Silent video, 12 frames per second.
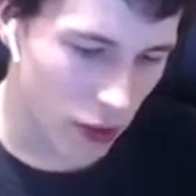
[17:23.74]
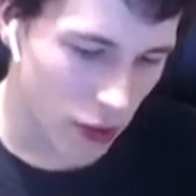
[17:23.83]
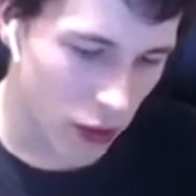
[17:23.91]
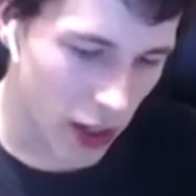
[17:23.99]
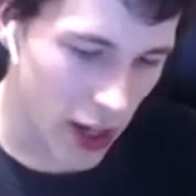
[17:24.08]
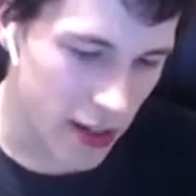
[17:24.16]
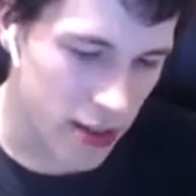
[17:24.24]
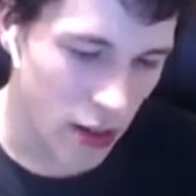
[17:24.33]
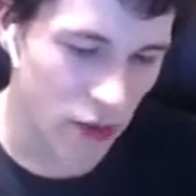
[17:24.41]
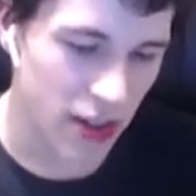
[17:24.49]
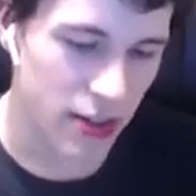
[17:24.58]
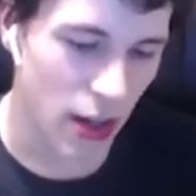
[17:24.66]
yeah,
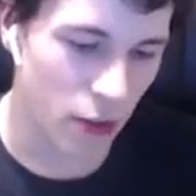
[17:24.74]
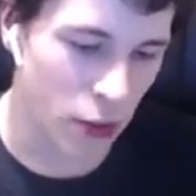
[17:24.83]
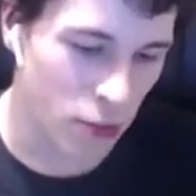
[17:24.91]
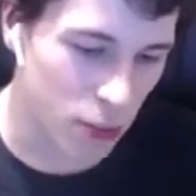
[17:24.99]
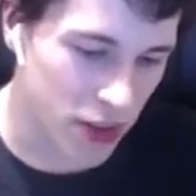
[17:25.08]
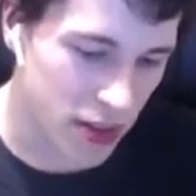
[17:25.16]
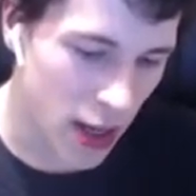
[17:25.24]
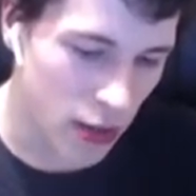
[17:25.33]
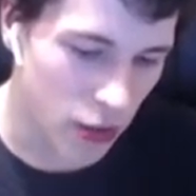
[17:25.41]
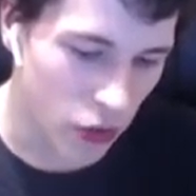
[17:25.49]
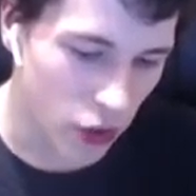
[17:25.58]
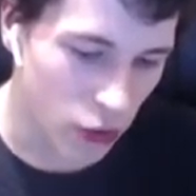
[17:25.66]

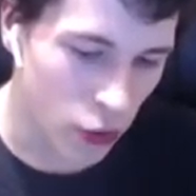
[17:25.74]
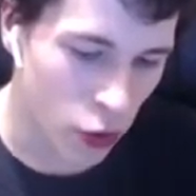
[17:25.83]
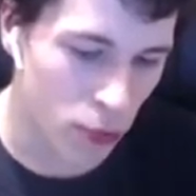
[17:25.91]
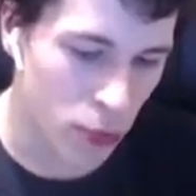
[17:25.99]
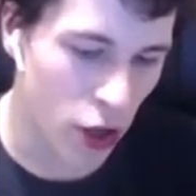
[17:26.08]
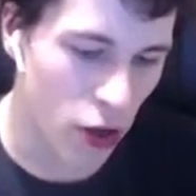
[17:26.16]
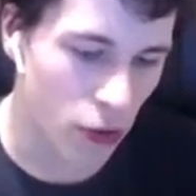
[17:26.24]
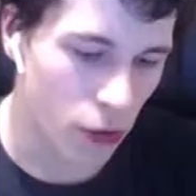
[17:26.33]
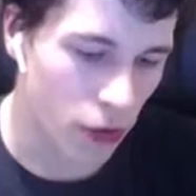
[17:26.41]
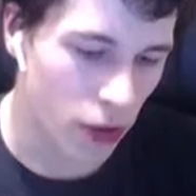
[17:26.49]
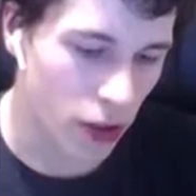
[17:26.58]
77% for both.